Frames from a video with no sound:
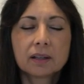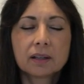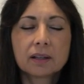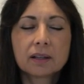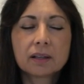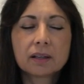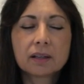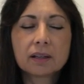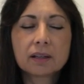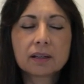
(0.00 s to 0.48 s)

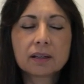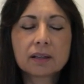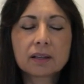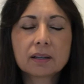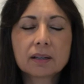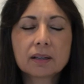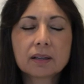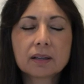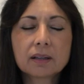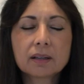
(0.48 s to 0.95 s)

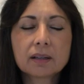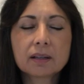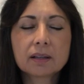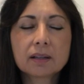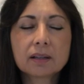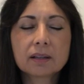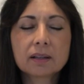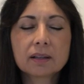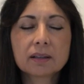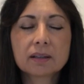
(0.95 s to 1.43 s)

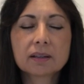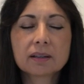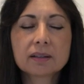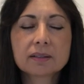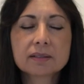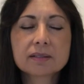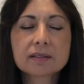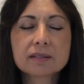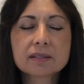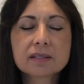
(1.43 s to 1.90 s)

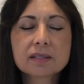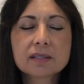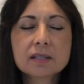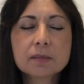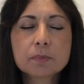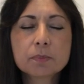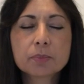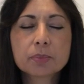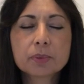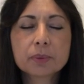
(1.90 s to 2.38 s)
a
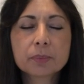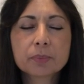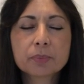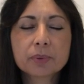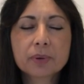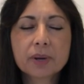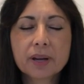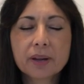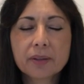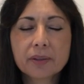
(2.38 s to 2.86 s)
deep
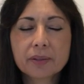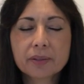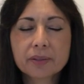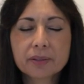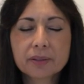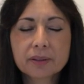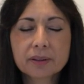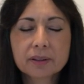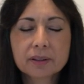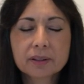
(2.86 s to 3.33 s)

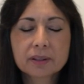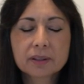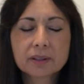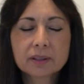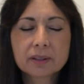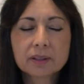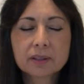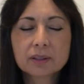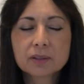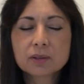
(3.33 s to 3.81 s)
breath,
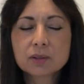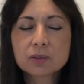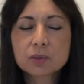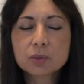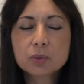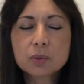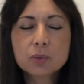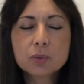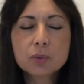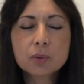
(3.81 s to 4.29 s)

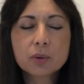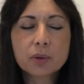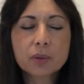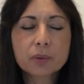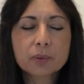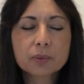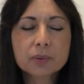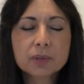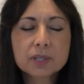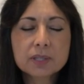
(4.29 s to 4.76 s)
two or
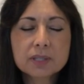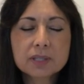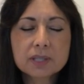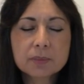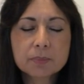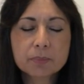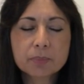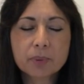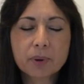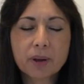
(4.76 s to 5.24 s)
three
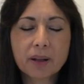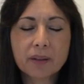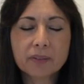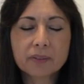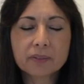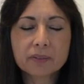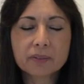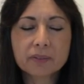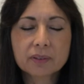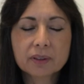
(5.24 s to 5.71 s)
deep
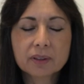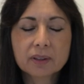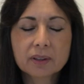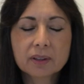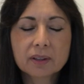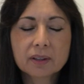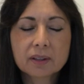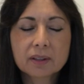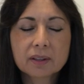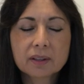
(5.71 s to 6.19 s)
breaths,
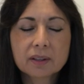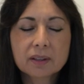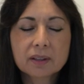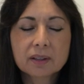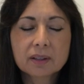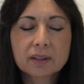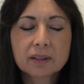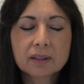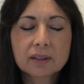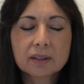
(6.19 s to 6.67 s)

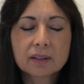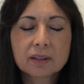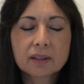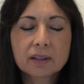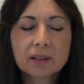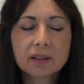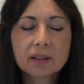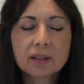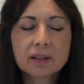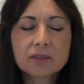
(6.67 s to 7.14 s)

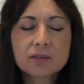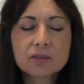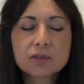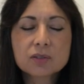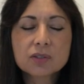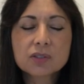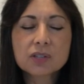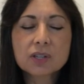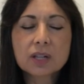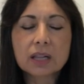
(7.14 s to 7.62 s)
and
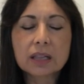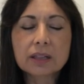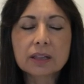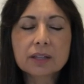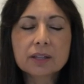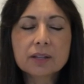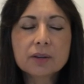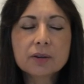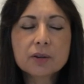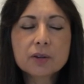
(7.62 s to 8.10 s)
just
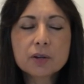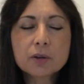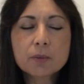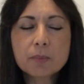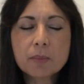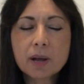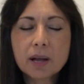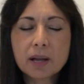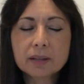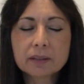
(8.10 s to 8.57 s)
clear your
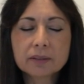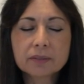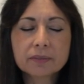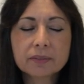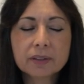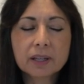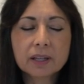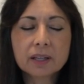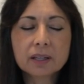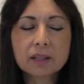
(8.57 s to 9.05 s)
mind of
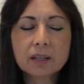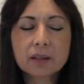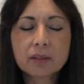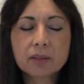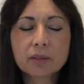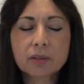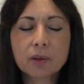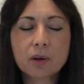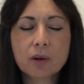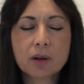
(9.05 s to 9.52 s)
any
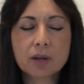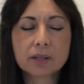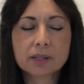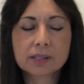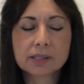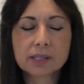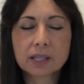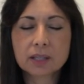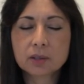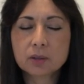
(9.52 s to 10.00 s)

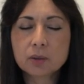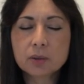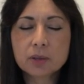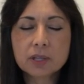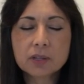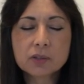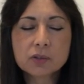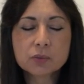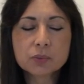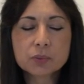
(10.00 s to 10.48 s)
thoughts. I know
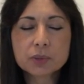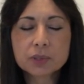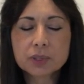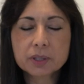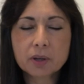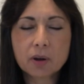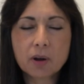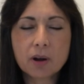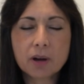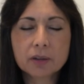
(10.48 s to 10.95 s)
that's
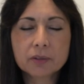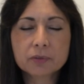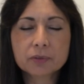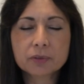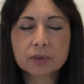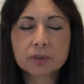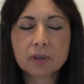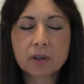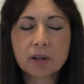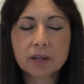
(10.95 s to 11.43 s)
really hard
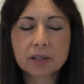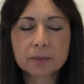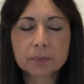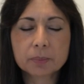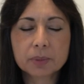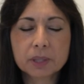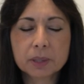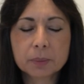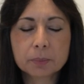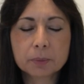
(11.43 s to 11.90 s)
for a lot
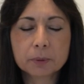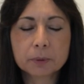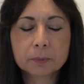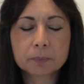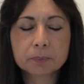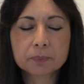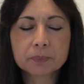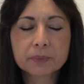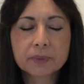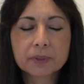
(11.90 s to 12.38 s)
of people.